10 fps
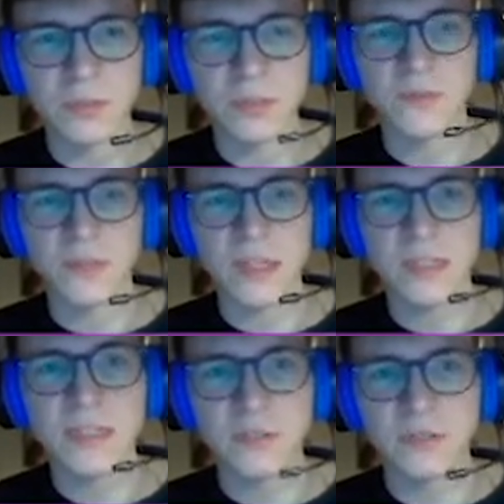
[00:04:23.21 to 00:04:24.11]
it's
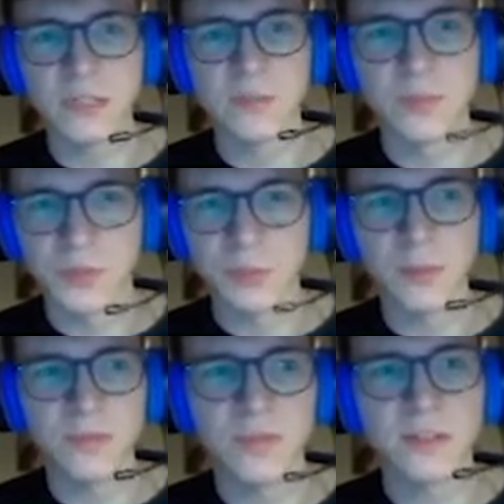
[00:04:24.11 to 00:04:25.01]
literally impossible to
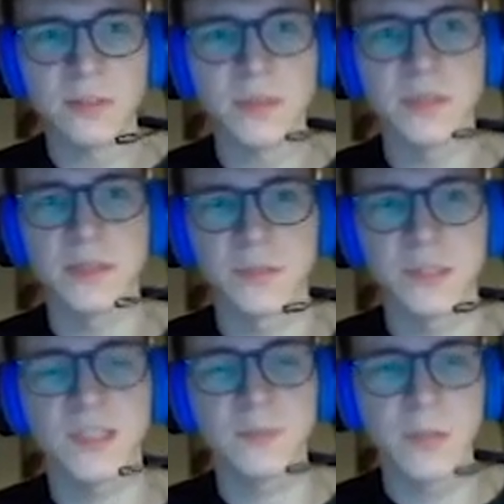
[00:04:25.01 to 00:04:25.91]
find something that resists
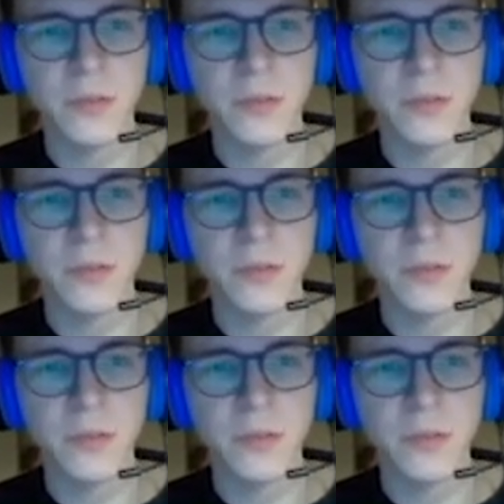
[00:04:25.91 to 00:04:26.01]
both,